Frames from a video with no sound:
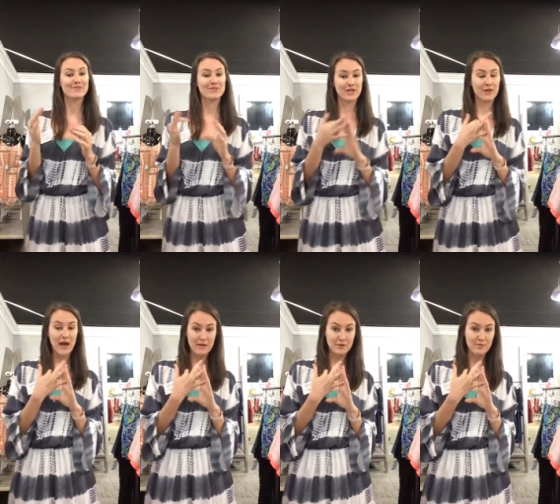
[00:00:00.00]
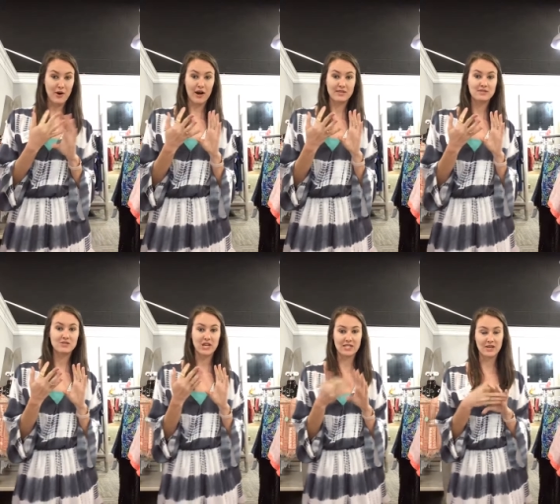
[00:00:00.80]
three new app coupons.
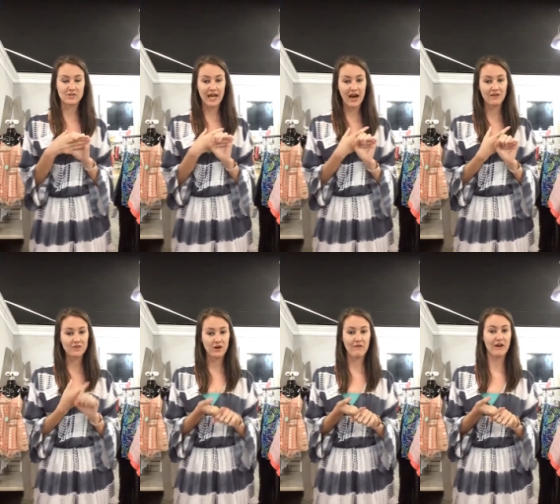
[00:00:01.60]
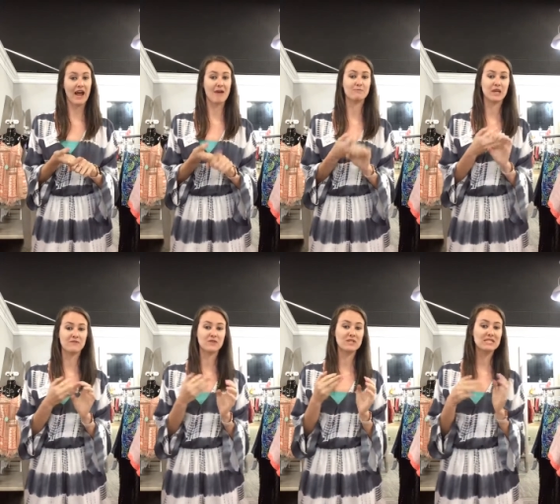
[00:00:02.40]
Check those out. If you don't have our app,
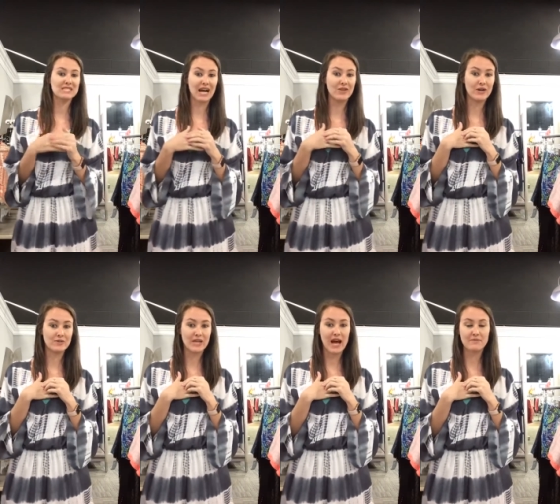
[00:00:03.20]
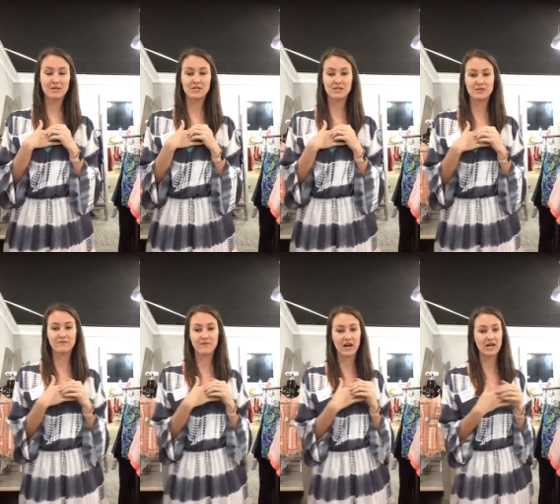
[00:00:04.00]
definitely download that because there's
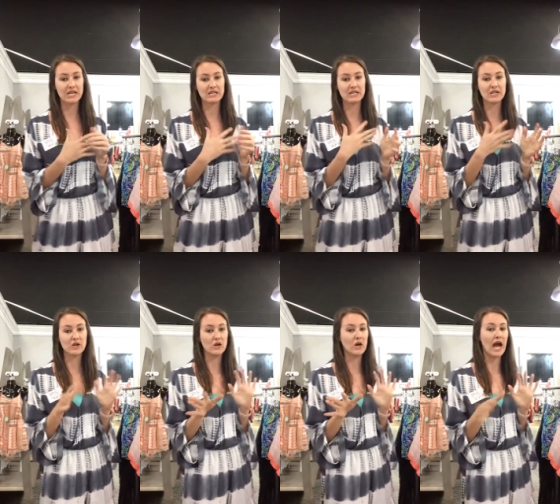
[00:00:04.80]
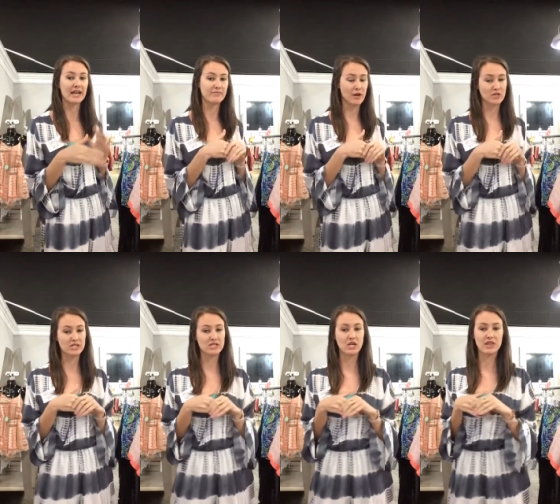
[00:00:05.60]
some fun little added
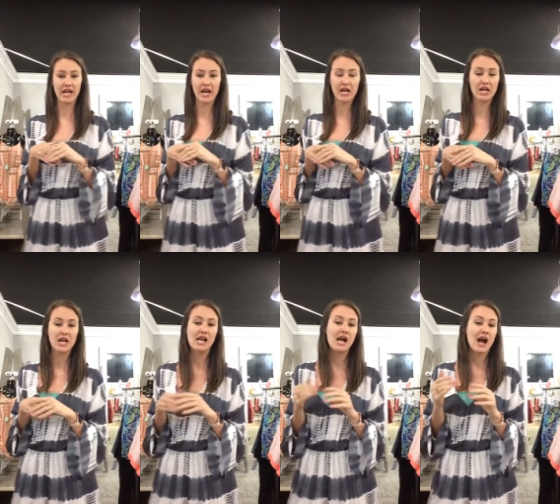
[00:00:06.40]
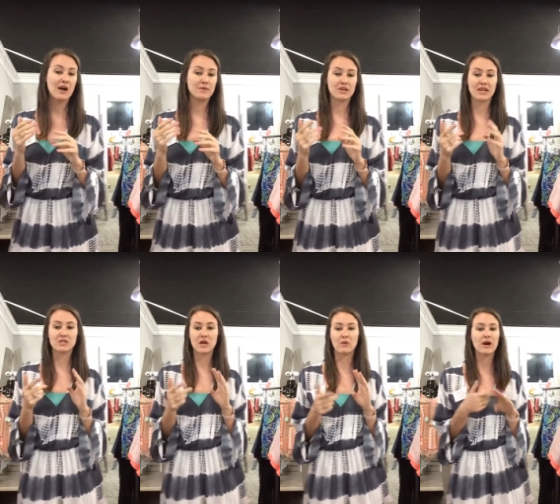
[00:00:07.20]
bonuses on there. Um, you can
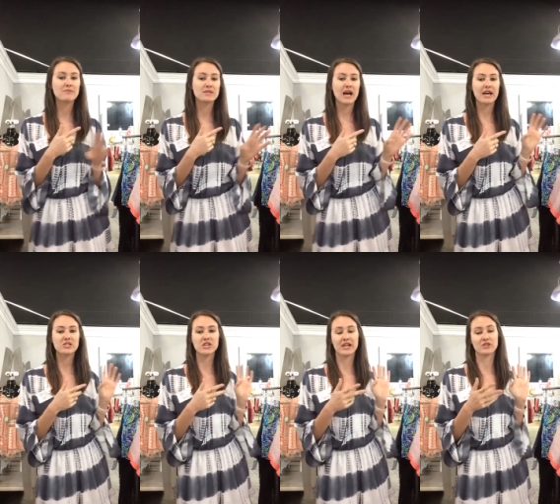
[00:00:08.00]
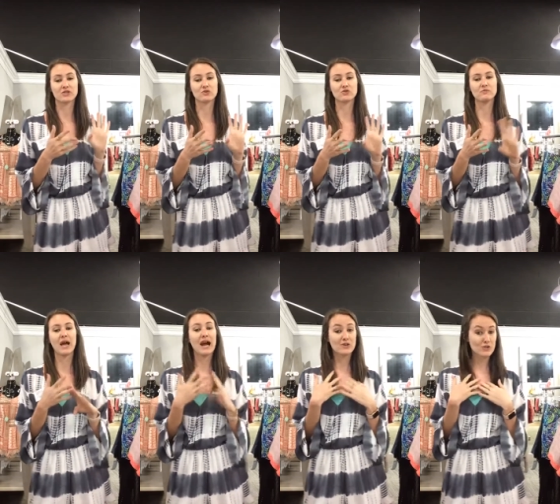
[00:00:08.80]
get to our website, check your social,
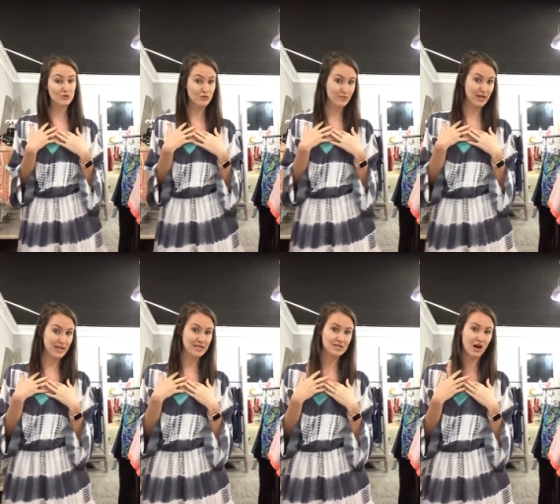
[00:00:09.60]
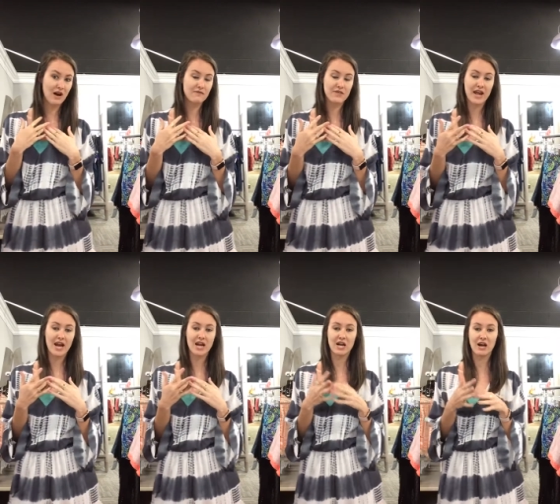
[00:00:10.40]
our social medias off
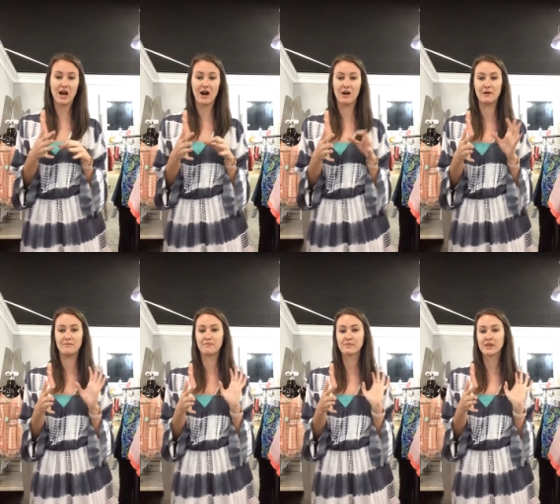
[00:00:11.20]
there. Um,